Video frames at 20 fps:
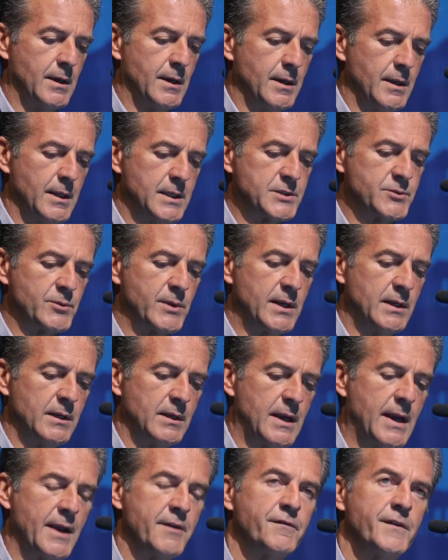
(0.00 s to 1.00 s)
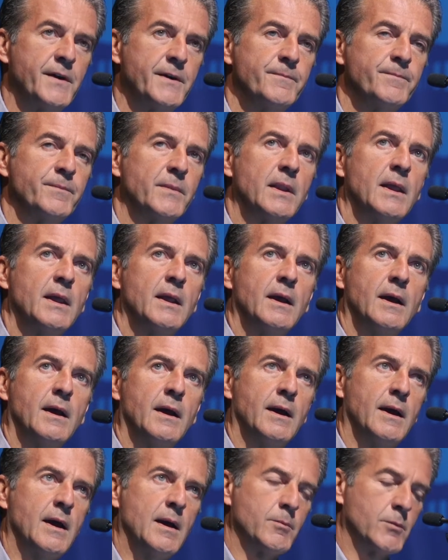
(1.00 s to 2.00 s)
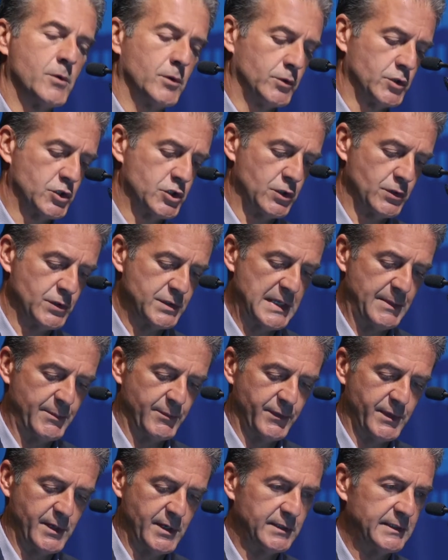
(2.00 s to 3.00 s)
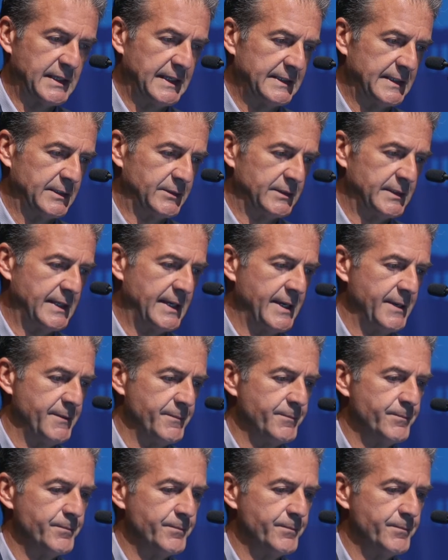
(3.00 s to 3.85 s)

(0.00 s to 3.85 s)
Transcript: Israel, Haifa. I'm going to show some of their data today.